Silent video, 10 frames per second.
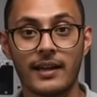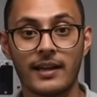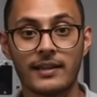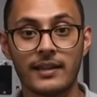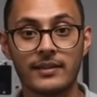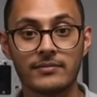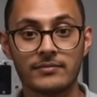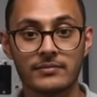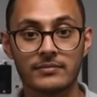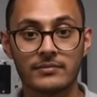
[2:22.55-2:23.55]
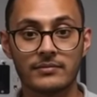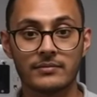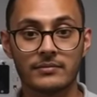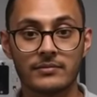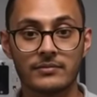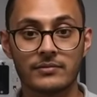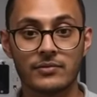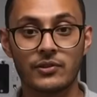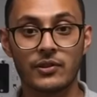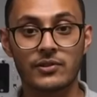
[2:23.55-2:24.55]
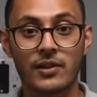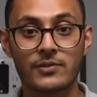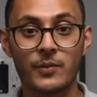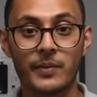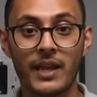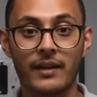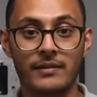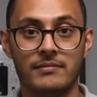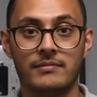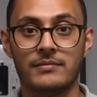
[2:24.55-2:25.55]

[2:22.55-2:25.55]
and then you can start zooming in.